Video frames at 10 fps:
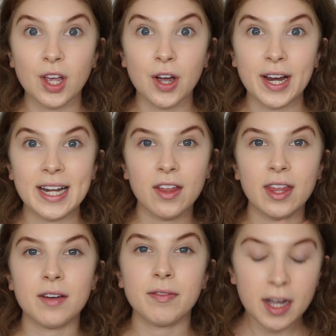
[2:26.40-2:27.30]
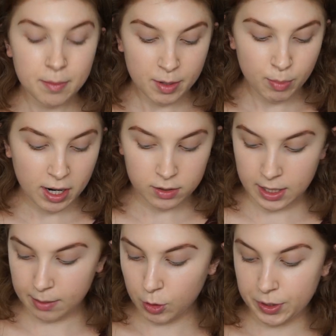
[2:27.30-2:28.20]
Alright, now that I've lined my brows,
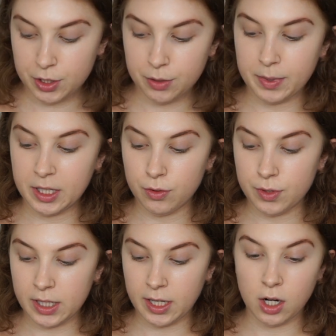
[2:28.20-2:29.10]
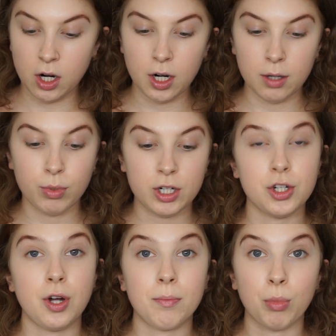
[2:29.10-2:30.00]
I'm going to be using our Brush
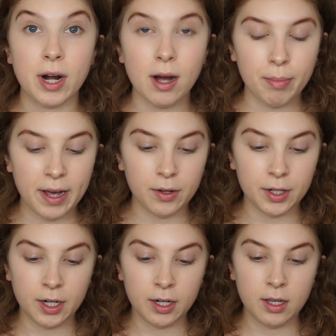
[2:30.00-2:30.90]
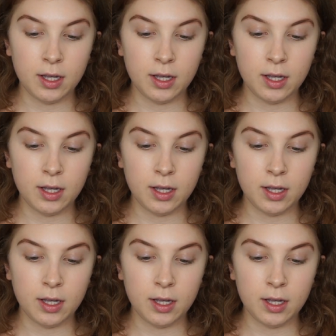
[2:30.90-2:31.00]
On Brow Powder.